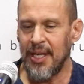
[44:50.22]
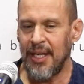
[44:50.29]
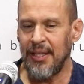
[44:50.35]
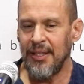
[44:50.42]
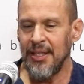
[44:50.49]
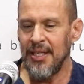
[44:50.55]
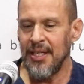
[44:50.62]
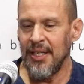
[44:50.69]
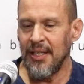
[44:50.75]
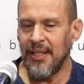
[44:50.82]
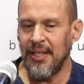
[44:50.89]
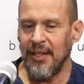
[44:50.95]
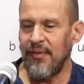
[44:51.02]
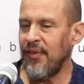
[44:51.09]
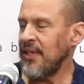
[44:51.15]
I
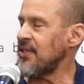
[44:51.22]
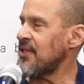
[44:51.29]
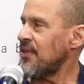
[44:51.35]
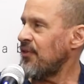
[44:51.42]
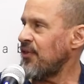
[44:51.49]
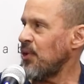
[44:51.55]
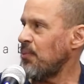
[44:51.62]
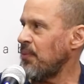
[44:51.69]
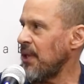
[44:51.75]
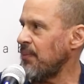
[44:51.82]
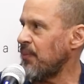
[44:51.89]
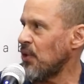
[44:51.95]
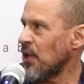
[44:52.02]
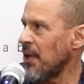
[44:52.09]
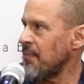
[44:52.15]
convinced a few
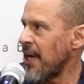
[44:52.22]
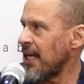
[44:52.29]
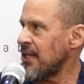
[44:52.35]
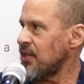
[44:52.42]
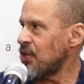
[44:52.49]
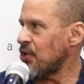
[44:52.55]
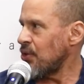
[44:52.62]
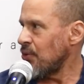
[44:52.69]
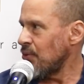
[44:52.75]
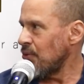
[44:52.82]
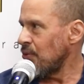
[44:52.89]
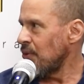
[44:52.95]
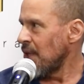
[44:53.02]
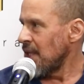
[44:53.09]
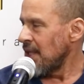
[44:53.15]
people, or I managed
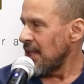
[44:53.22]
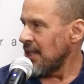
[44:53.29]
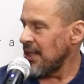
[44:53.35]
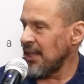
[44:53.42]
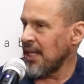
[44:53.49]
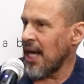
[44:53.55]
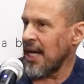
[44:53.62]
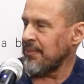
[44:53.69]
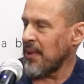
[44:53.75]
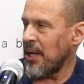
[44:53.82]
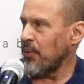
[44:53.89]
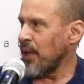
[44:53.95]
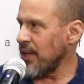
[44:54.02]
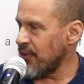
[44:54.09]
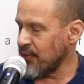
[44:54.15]
to lie my
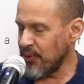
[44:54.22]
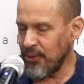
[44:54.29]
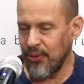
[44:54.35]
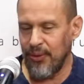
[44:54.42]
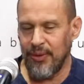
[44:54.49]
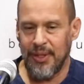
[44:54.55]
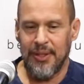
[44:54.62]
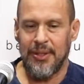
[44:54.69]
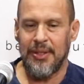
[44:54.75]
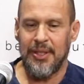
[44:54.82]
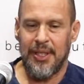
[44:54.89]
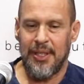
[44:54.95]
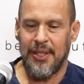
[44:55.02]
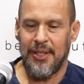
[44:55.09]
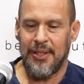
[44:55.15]
way through, and
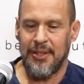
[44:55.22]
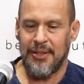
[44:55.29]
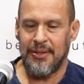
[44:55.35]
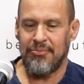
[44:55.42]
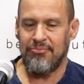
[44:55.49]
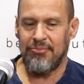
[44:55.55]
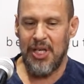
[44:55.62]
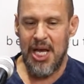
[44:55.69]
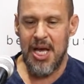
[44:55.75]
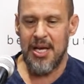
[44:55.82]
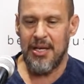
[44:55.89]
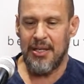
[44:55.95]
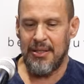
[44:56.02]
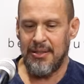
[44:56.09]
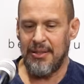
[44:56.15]

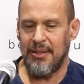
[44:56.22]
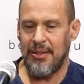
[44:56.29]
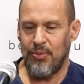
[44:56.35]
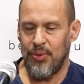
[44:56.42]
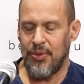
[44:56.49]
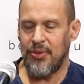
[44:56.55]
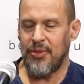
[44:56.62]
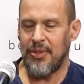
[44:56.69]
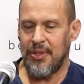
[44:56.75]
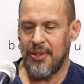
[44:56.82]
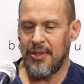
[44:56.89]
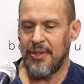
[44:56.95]
it was...